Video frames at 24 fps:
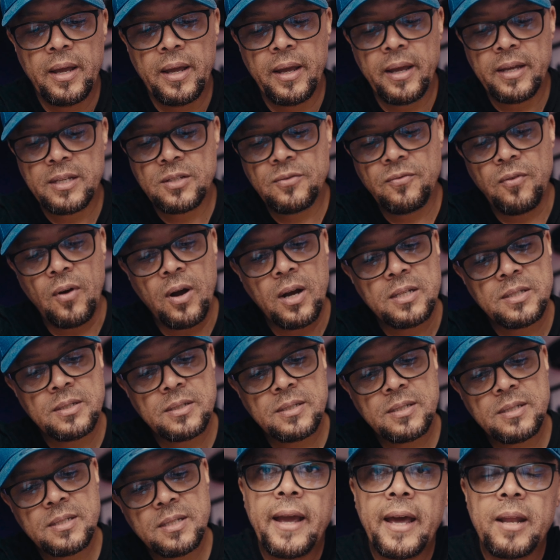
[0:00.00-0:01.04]
as far
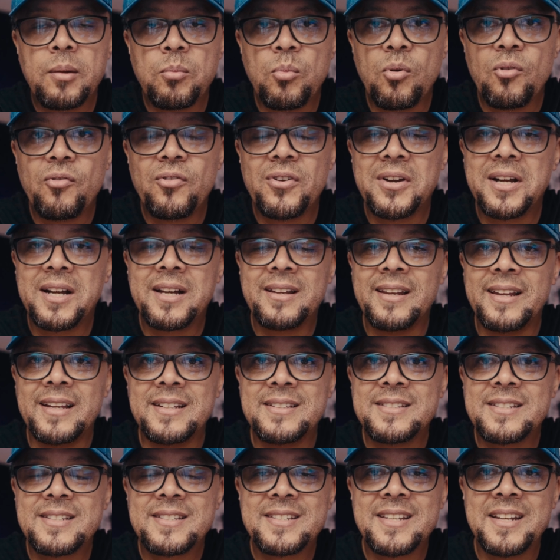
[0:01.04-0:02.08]
as anamorphic
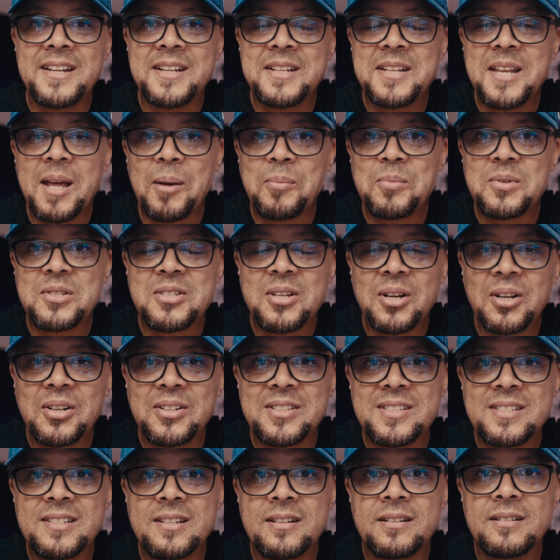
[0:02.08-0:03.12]
lenses and adapters are
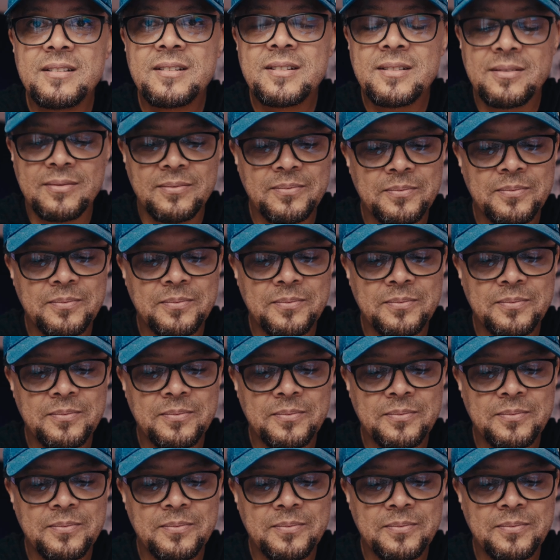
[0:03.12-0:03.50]
concerned.